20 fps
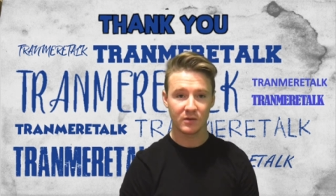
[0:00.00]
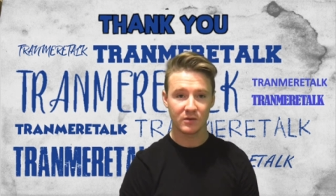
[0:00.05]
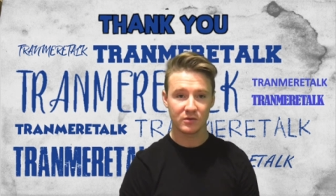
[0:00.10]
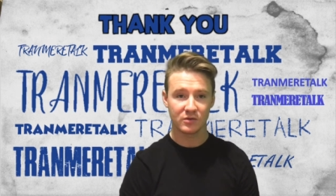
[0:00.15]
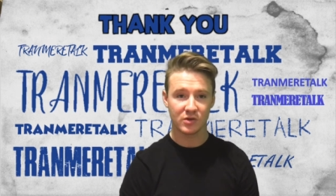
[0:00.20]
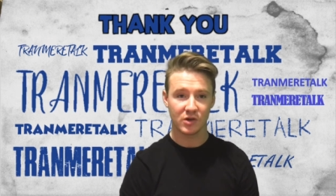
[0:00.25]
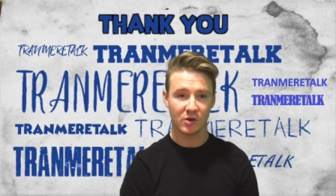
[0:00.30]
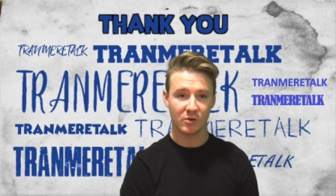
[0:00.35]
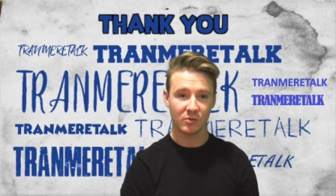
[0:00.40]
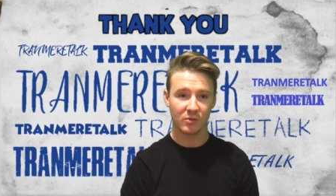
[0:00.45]

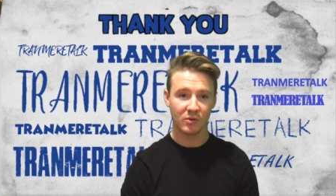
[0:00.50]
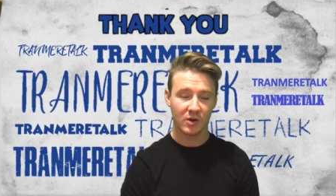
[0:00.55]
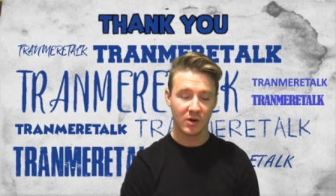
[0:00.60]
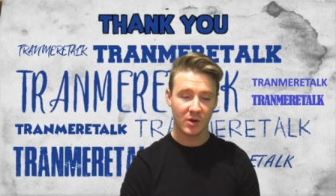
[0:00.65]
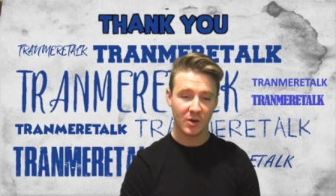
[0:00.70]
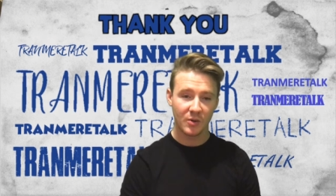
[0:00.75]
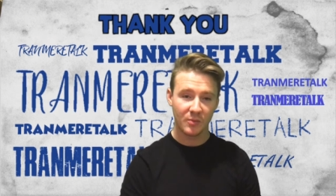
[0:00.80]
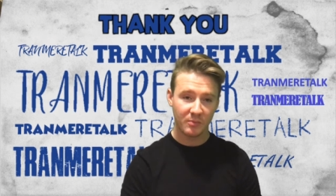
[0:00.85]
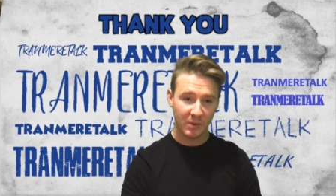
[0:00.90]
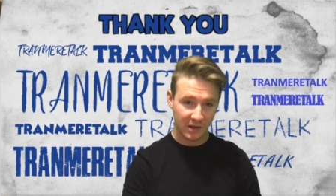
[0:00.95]
So
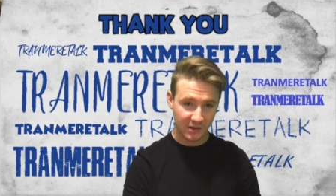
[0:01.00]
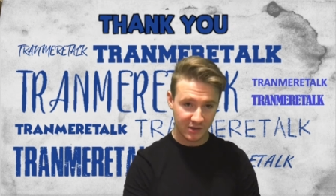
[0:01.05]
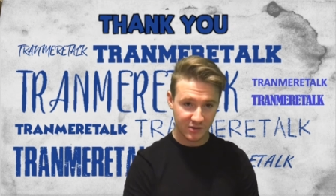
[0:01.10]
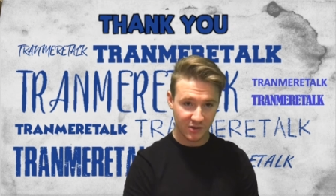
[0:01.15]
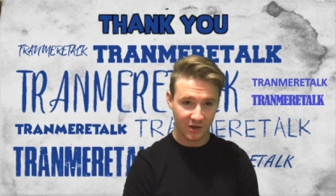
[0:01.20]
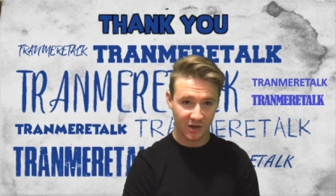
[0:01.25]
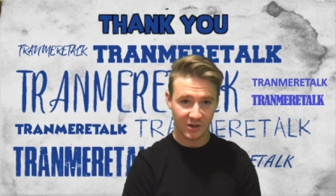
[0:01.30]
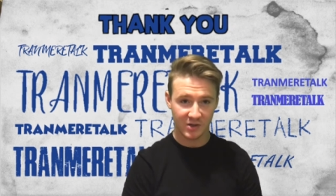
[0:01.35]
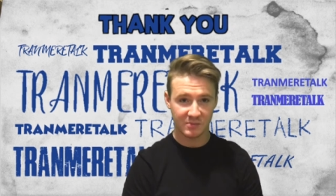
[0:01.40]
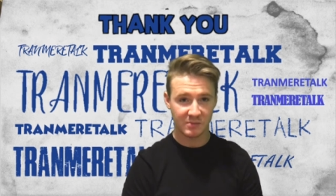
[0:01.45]
Ben
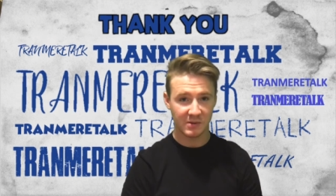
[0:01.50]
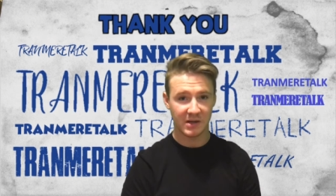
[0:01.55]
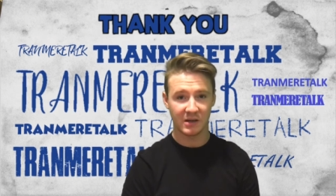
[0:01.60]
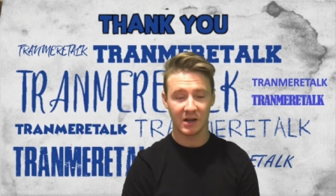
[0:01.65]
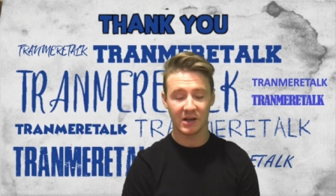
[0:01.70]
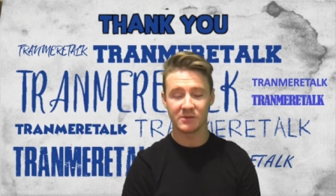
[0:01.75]
Tollitt has been